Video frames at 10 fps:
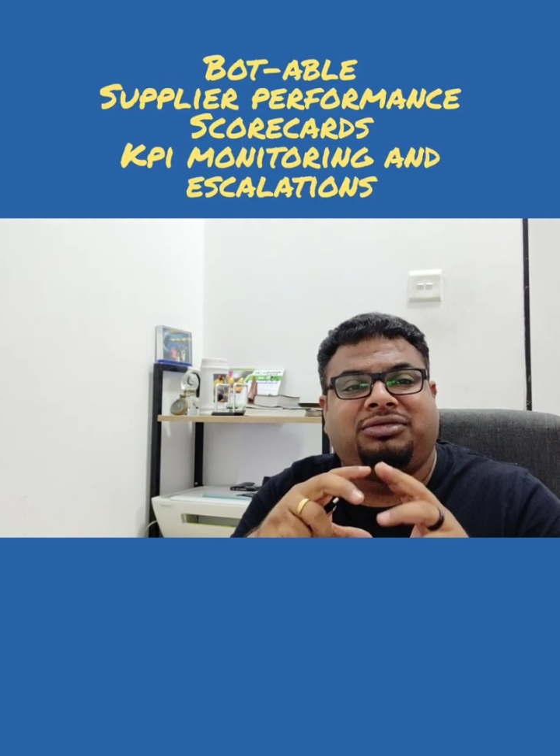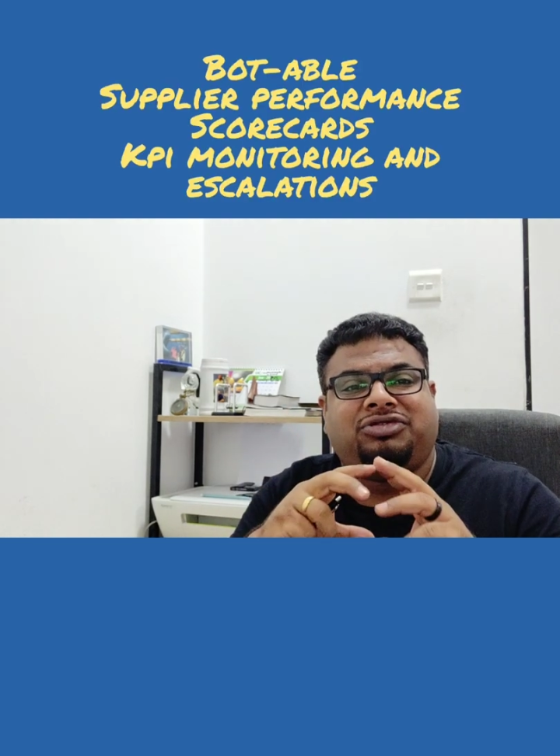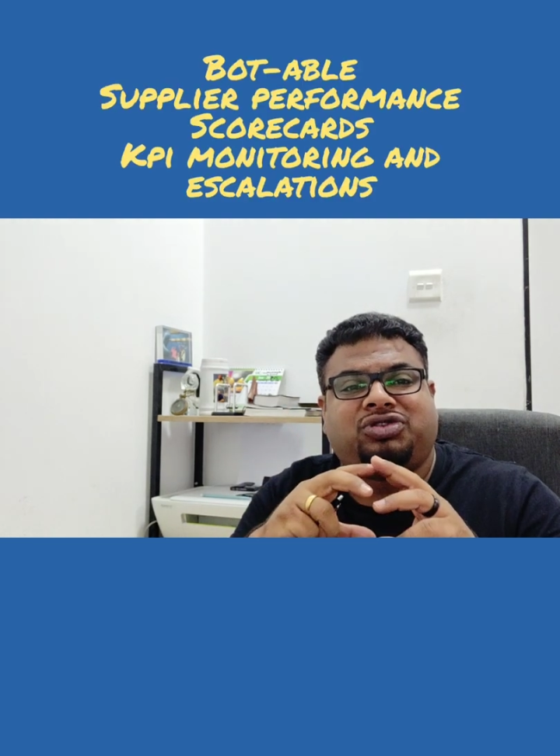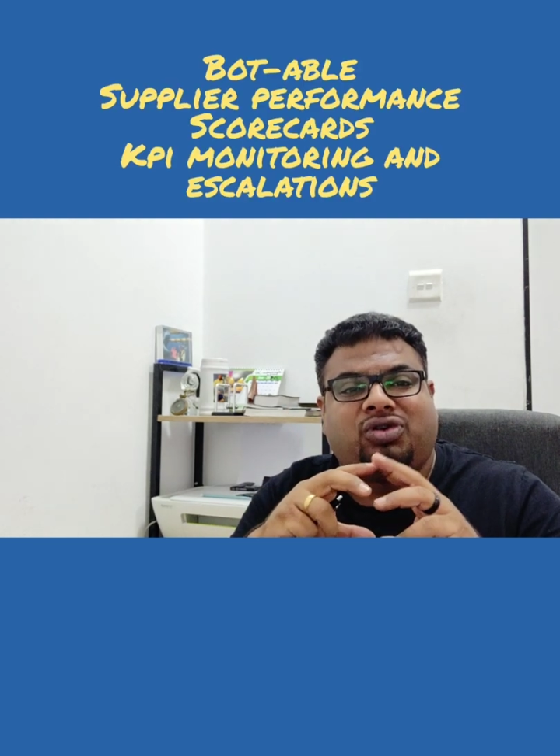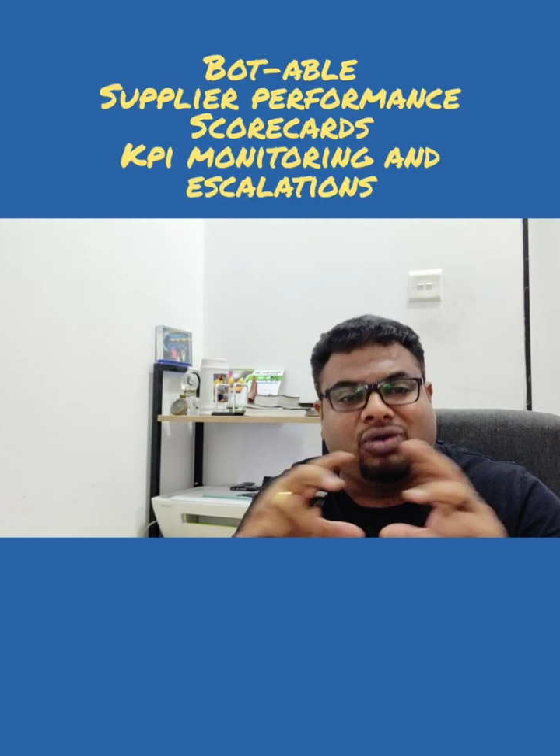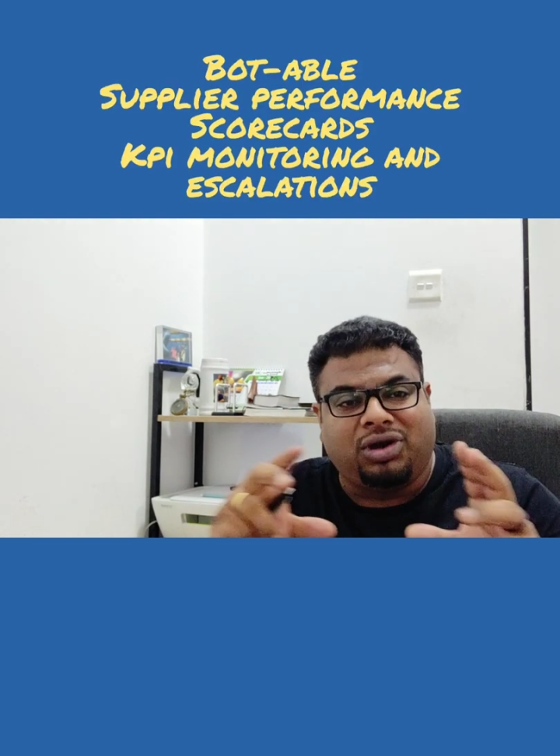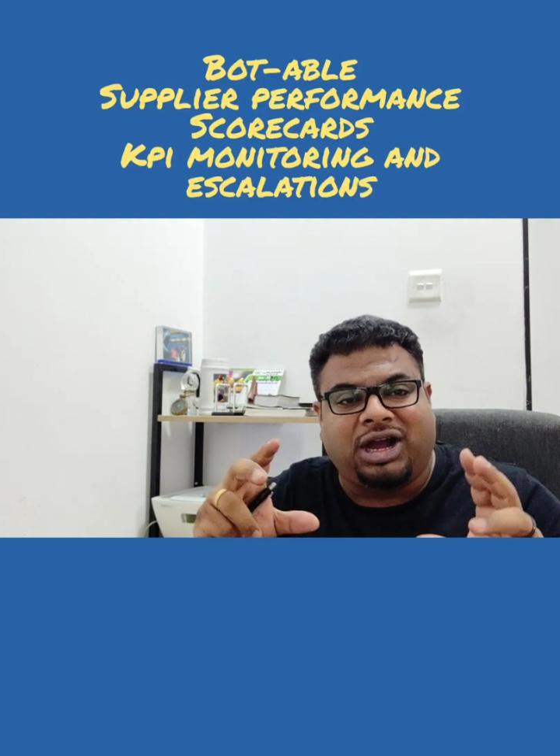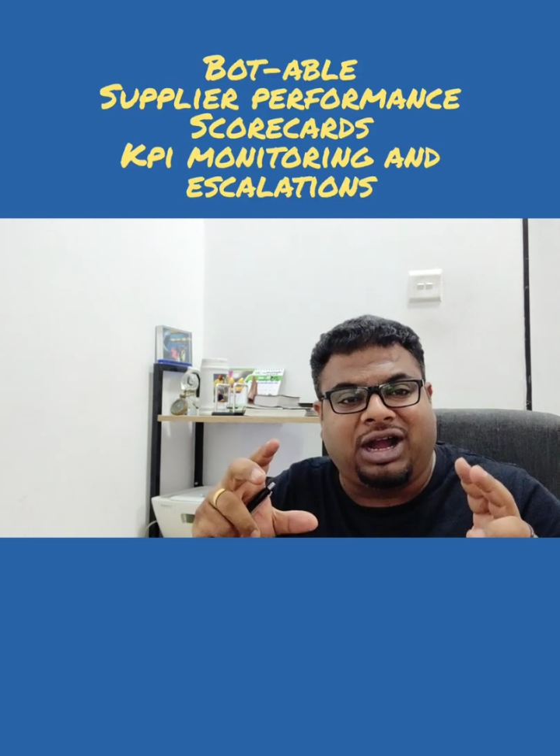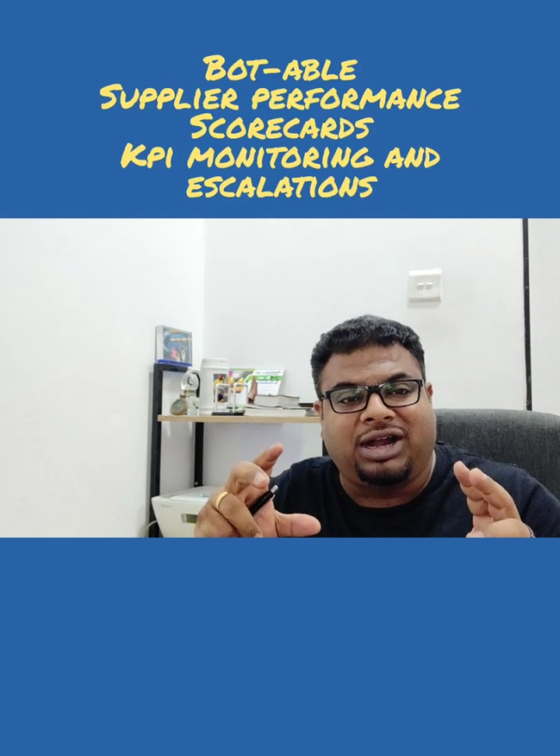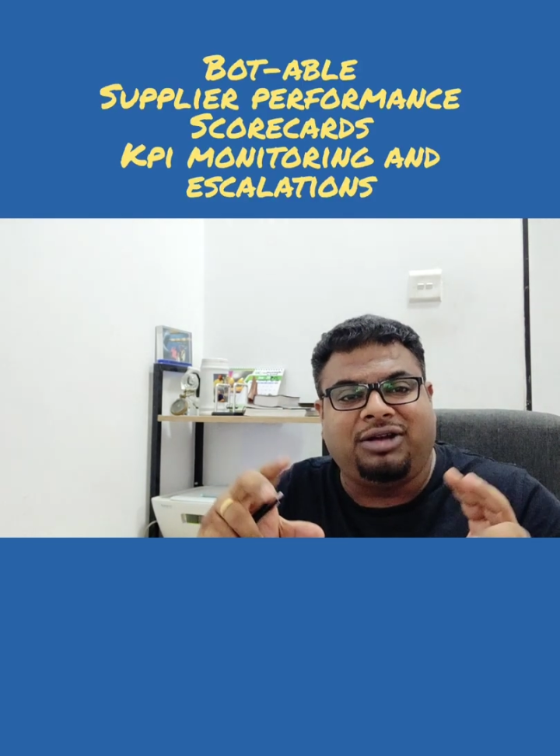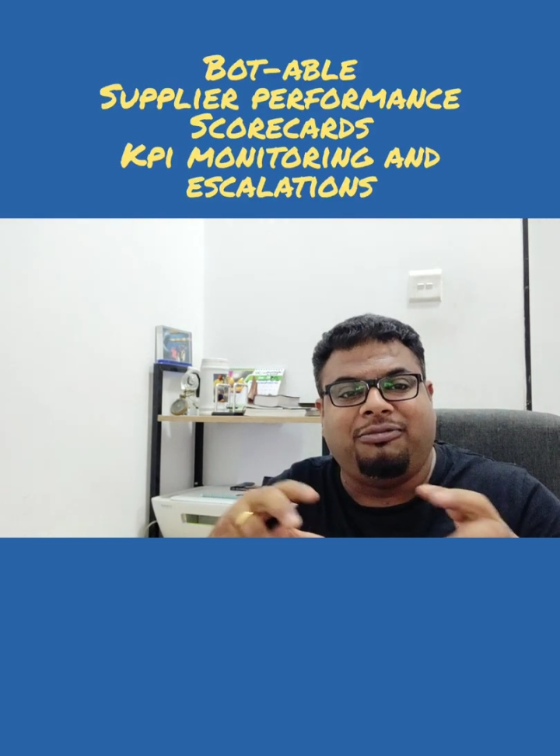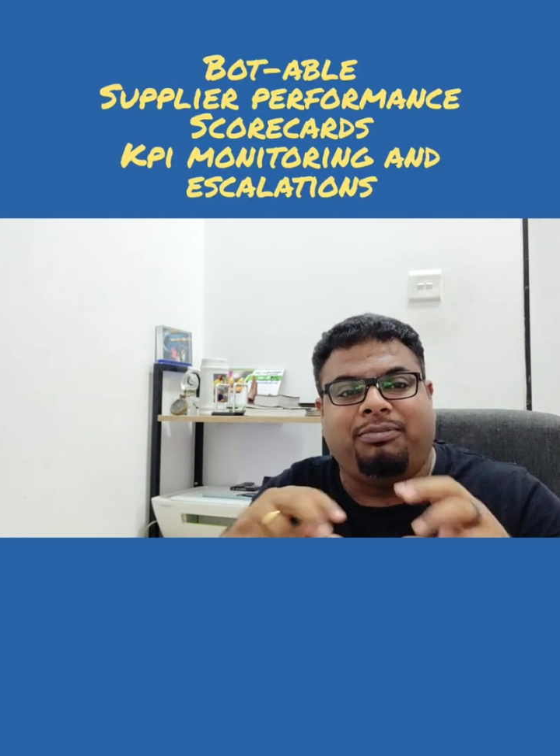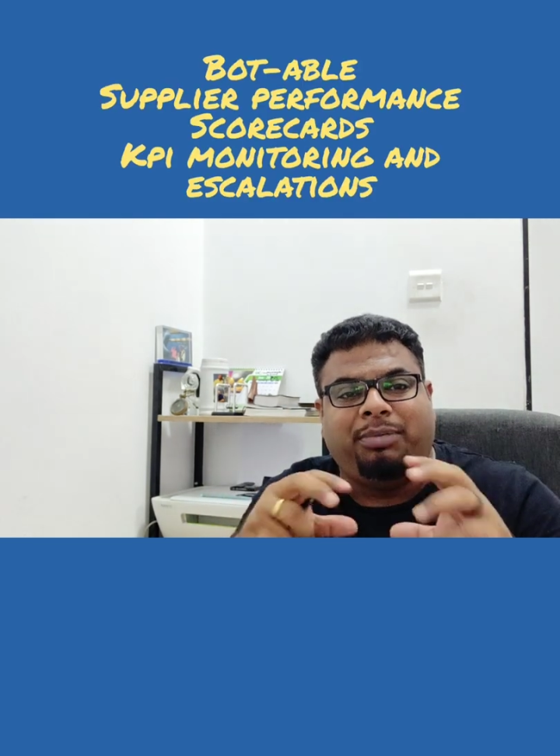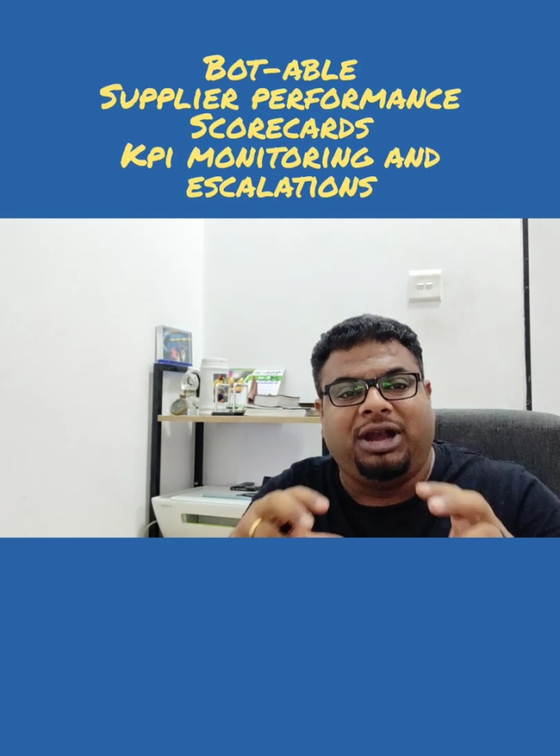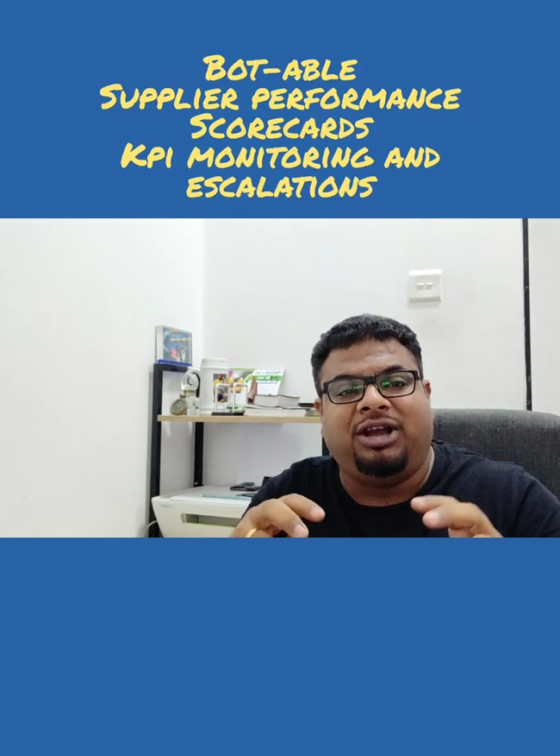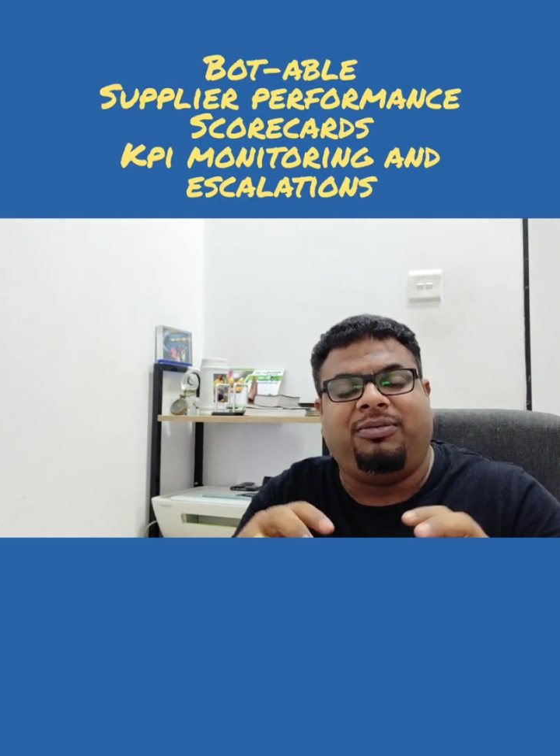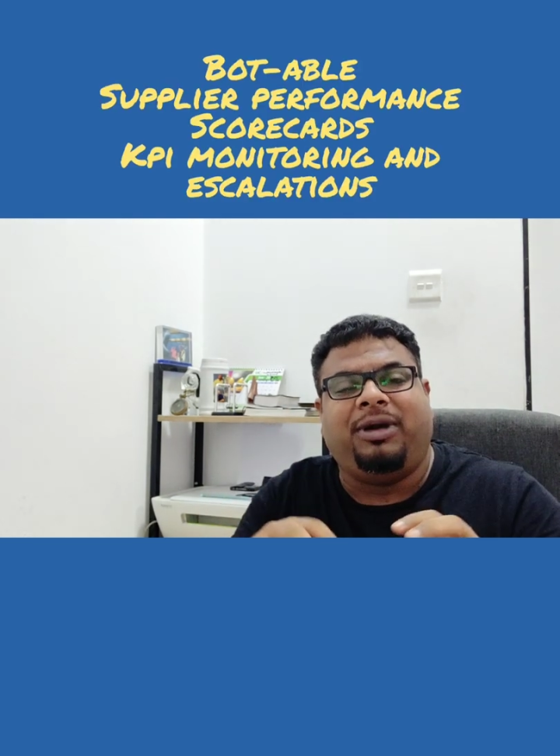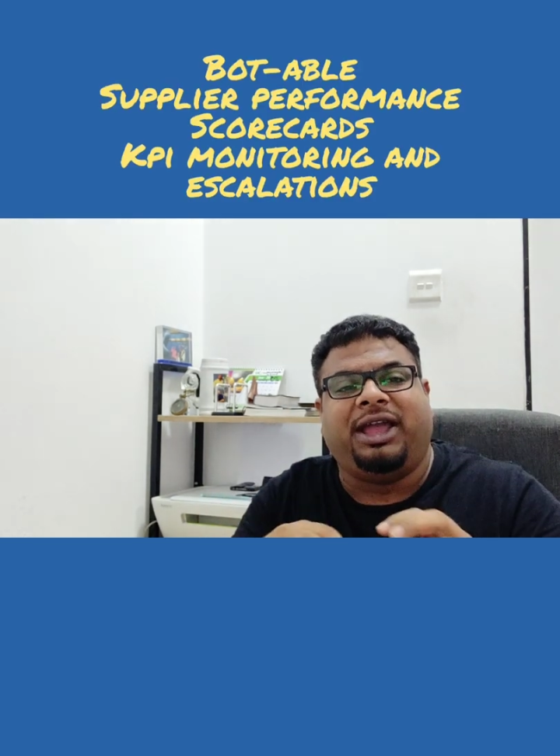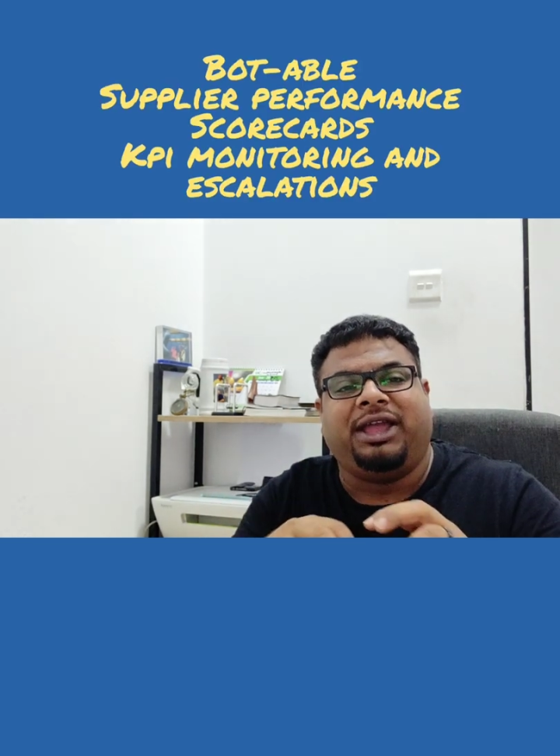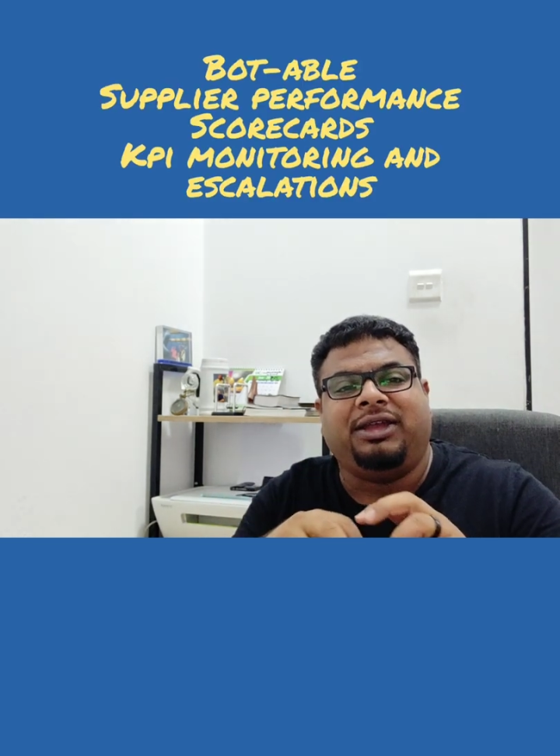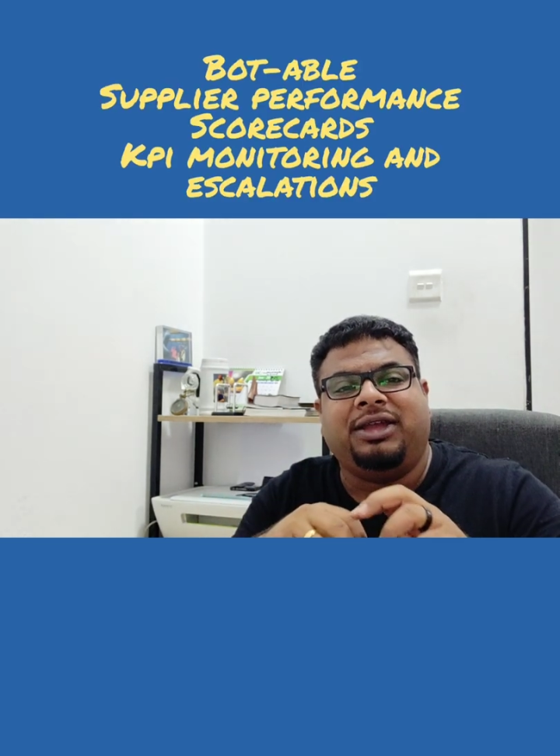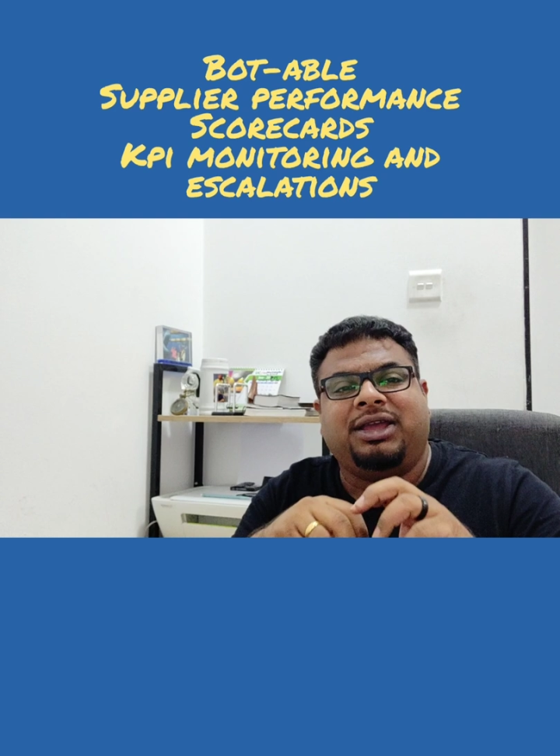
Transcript: scorecard built by